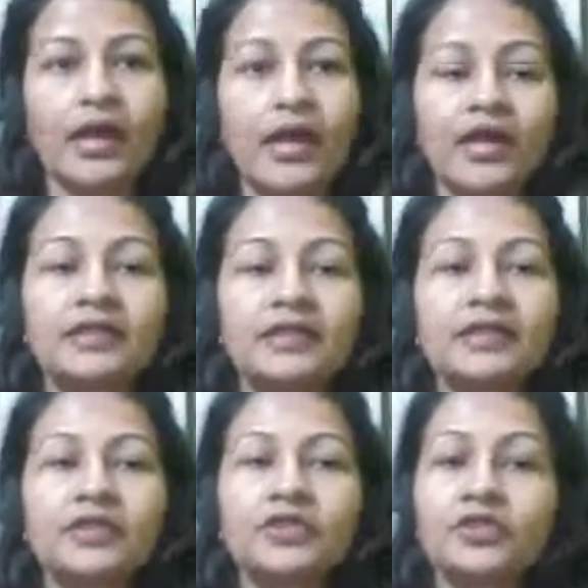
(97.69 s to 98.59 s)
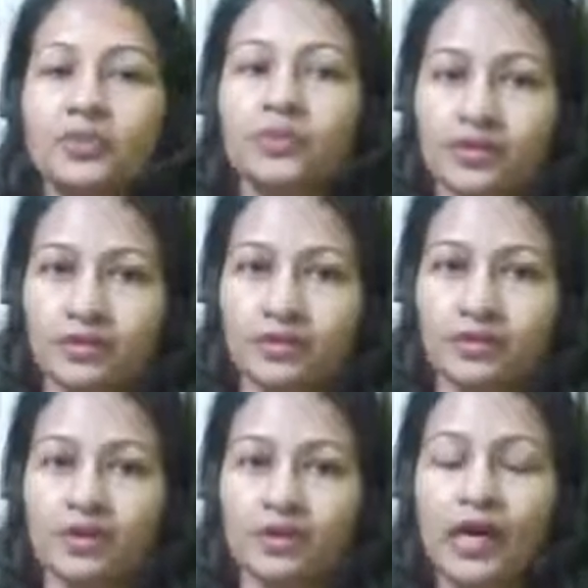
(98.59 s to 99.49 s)
And these are universal.
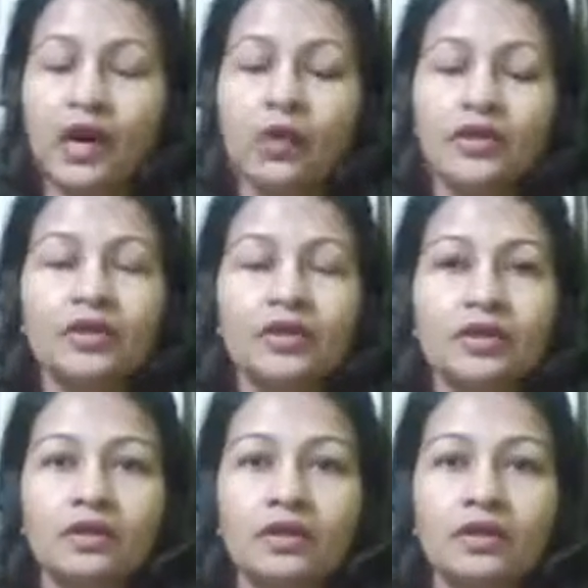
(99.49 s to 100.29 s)
However,